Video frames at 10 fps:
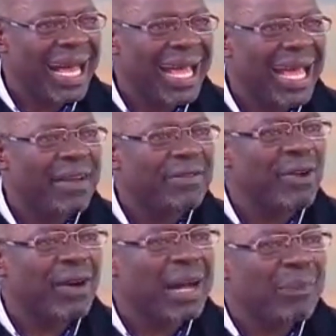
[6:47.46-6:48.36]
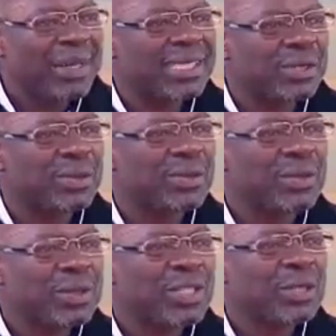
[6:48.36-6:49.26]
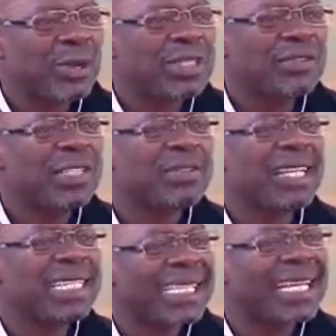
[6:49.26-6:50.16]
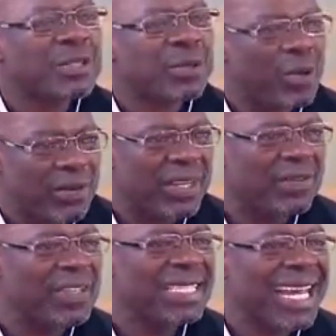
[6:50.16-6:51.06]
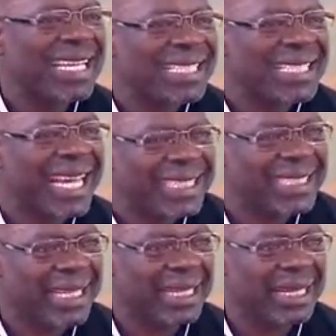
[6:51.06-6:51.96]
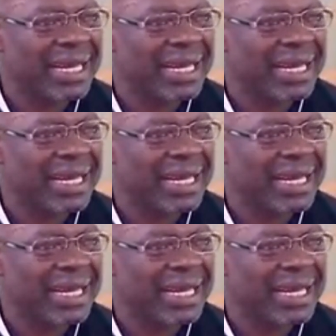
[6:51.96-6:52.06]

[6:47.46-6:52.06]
have no capacity to dislodge, even if they say so, even if it's their intention.